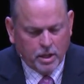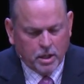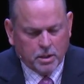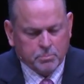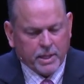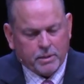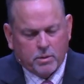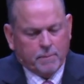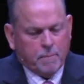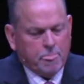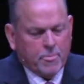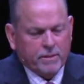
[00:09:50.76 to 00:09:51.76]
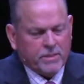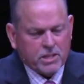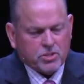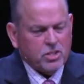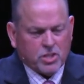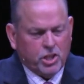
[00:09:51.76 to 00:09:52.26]
But this
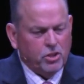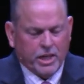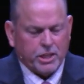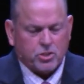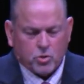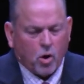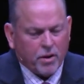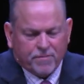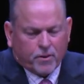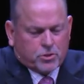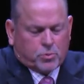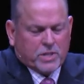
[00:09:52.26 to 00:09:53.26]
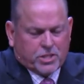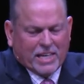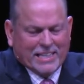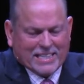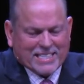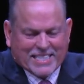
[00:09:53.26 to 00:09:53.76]
is a unique story. First, we see
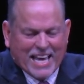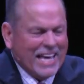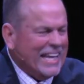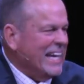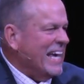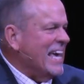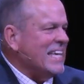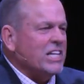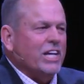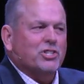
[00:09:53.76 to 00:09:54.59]
the setting, it is